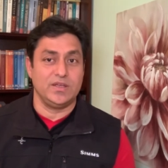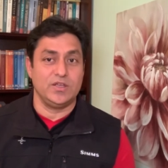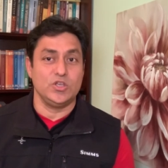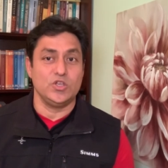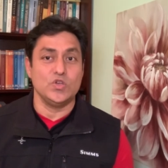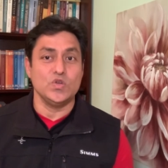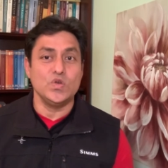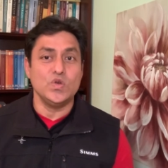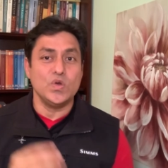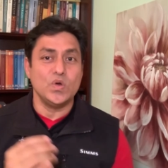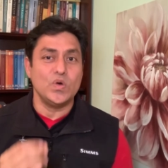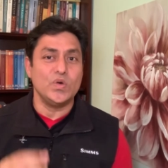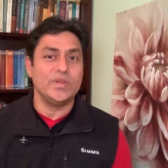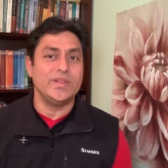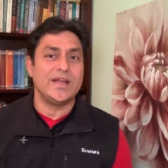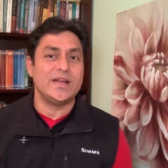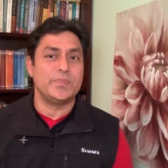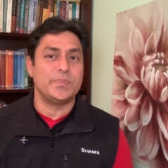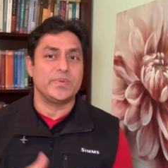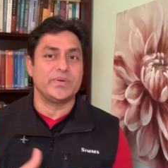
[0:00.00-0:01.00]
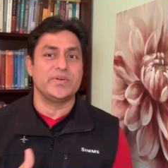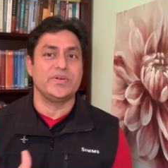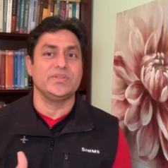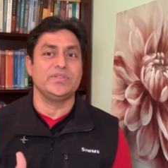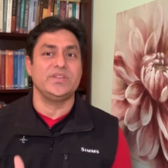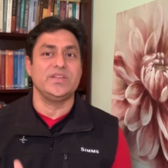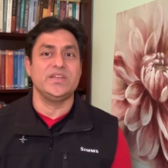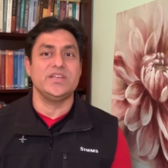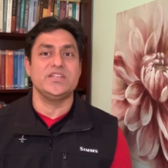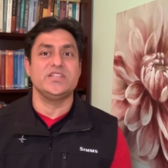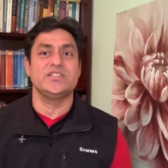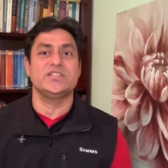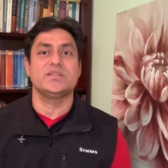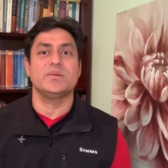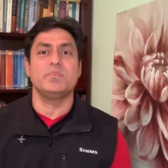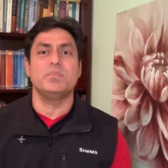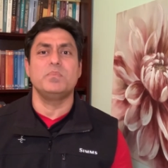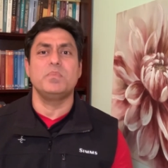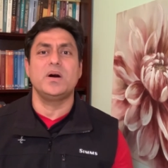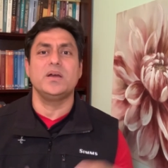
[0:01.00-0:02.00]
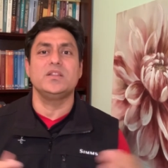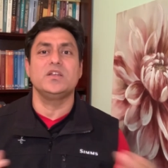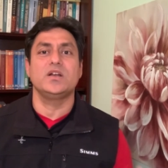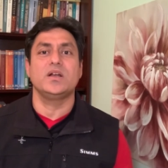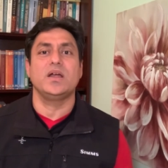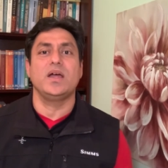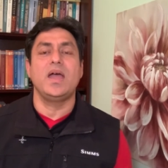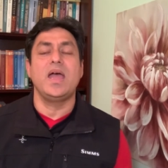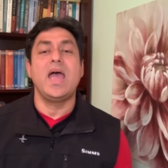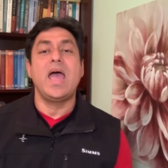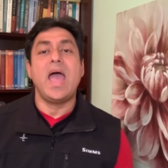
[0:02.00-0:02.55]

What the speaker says: you know that Prakriti is the mother